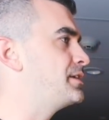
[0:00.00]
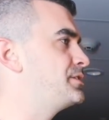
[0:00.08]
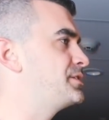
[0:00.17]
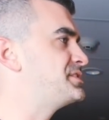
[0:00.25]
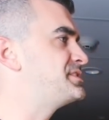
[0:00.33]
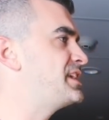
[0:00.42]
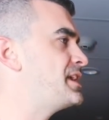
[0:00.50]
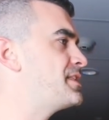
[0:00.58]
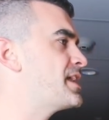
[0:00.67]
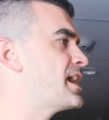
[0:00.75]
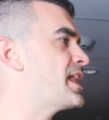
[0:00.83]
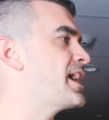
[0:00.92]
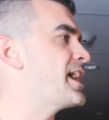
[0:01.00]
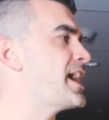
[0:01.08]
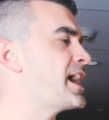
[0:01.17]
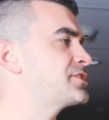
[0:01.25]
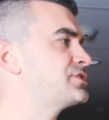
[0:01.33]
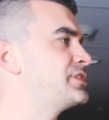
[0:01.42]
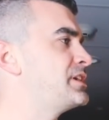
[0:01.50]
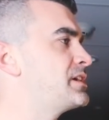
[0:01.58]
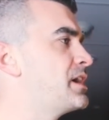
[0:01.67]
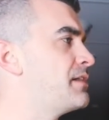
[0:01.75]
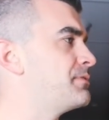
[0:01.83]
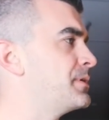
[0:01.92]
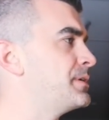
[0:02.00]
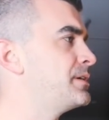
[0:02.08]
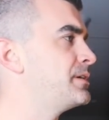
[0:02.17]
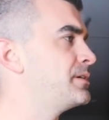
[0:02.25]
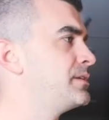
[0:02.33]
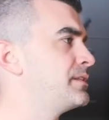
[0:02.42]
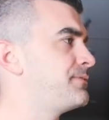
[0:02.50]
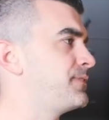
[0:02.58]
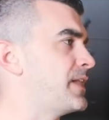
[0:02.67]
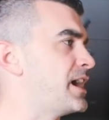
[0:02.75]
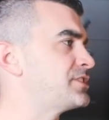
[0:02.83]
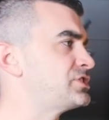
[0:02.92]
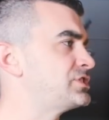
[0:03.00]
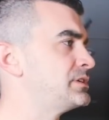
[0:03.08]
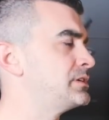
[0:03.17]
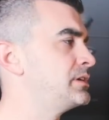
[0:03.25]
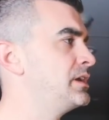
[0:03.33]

you can see that I actually covered the flush.